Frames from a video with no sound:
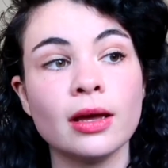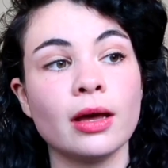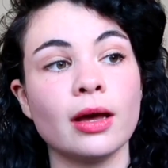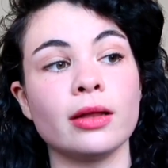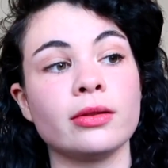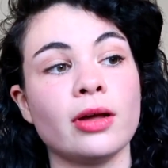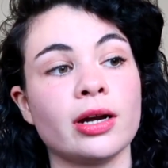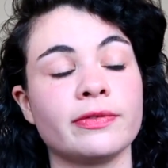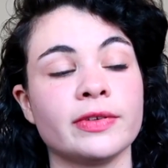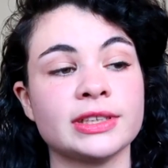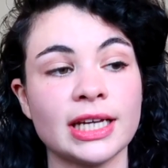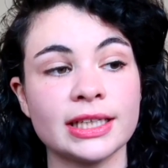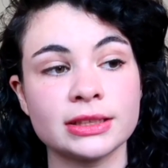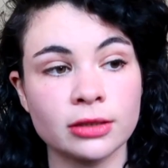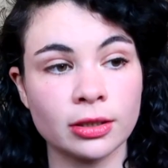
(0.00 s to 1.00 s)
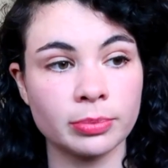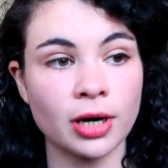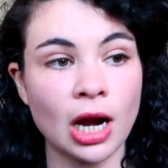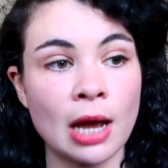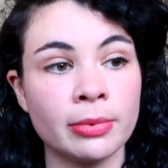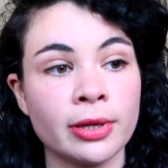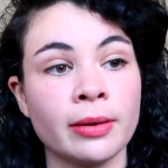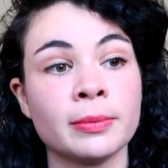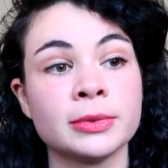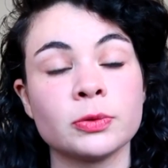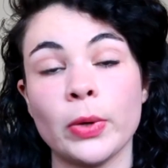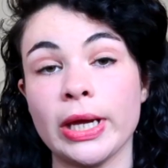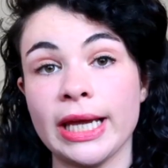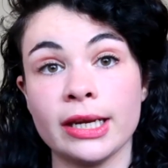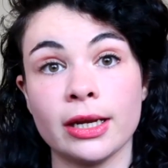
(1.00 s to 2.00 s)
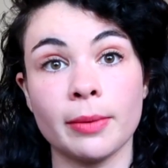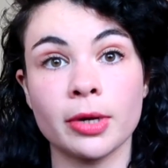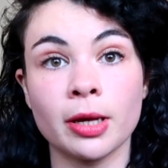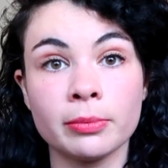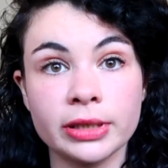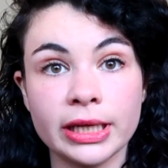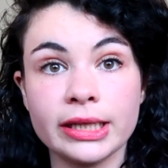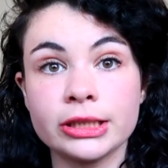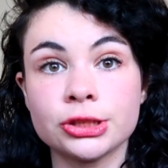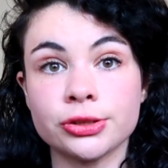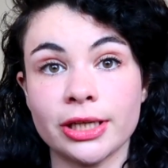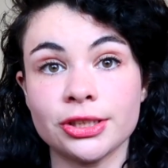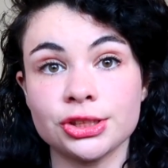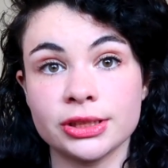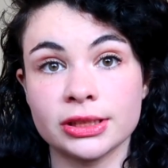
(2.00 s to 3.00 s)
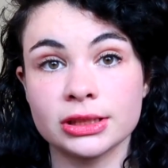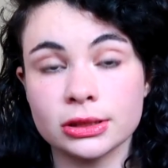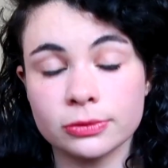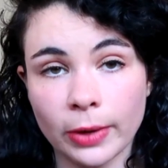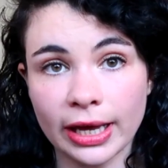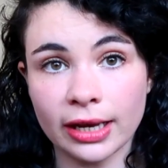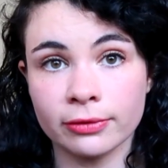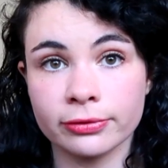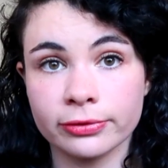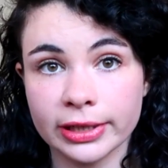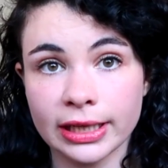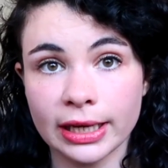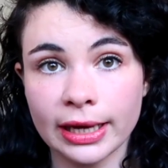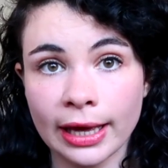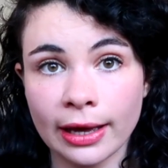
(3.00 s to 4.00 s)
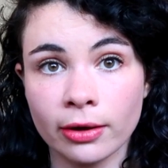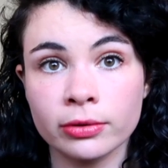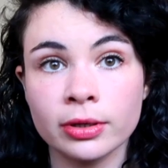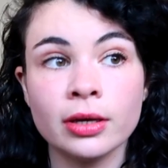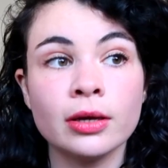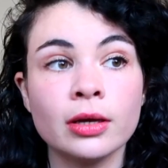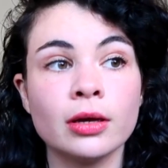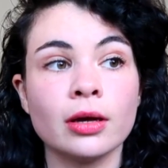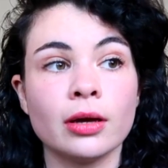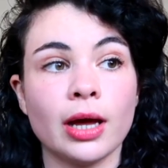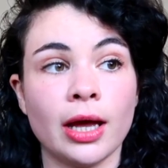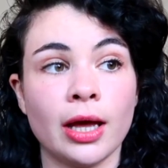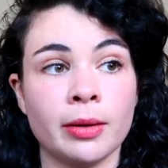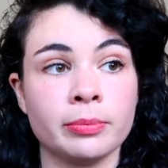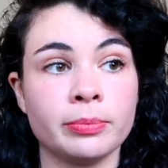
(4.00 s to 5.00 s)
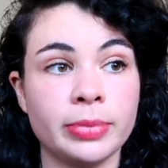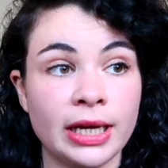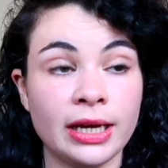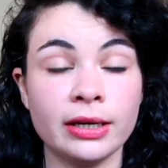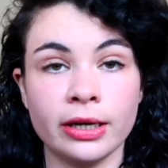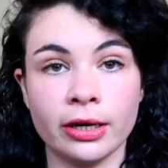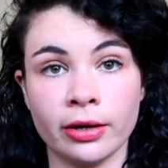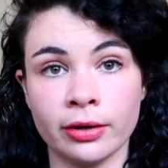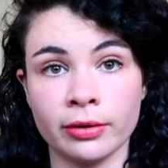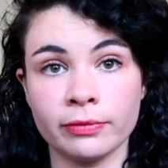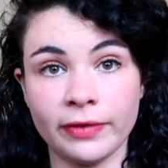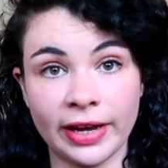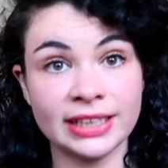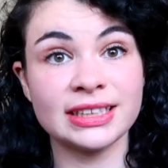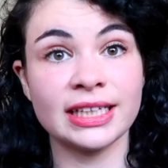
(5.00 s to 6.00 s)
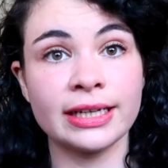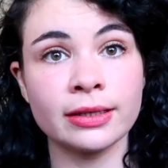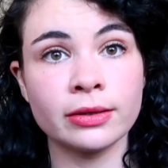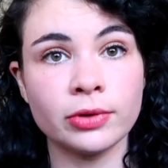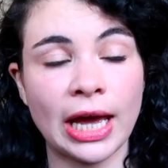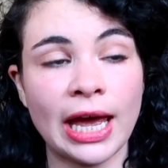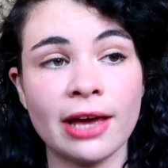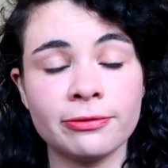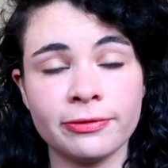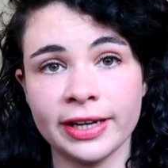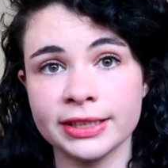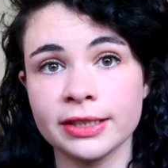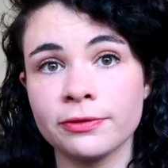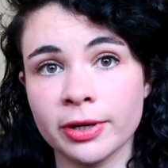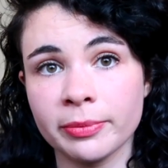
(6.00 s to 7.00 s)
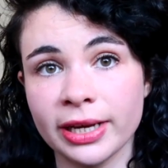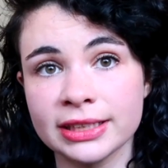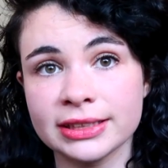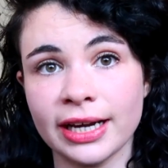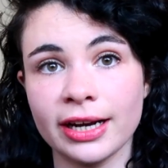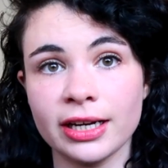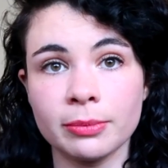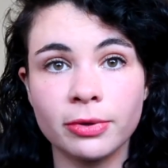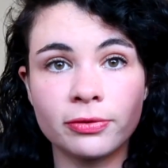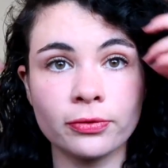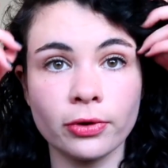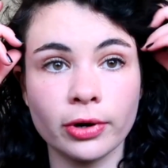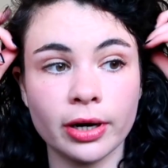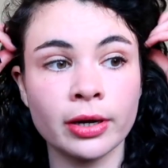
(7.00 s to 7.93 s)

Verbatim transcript: a lot of intestinal problems, waking up completely drenched in sweat and freaking out, being near fainting. I have fainted from anxiety before,